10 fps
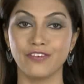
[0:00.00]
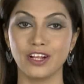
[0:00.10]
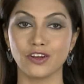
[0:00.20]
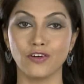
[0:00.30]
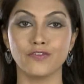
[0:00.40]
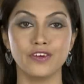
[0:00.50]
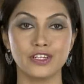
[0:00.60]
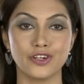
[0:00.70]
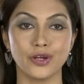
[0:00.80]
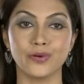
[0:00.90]
field of
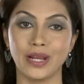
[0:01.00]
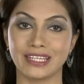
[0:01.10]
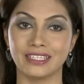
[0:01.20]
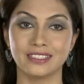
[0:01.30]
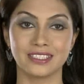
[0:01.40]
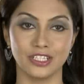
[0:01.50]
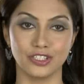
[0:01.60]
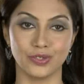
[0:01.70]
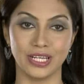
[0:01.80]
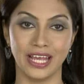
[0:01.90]
vitreo-retinal surgery